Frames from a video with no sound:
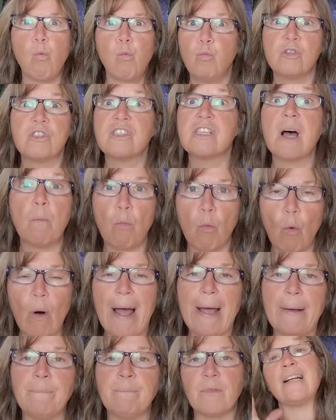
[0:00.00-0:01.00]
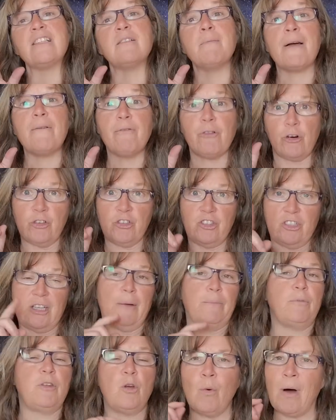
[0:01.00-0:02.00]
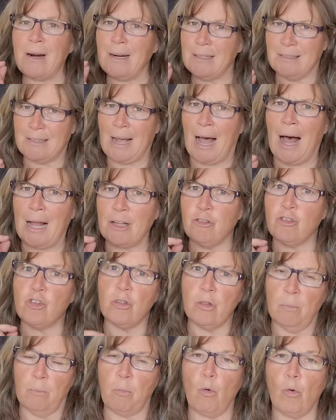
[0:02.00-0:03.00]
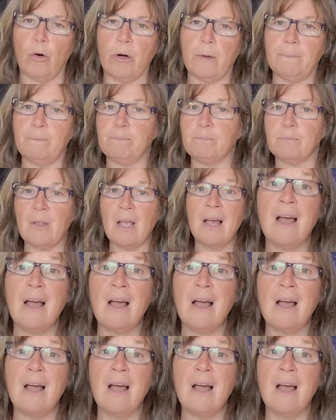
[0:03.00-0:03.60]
some way. That's my first tip. You want to dodge the boredom.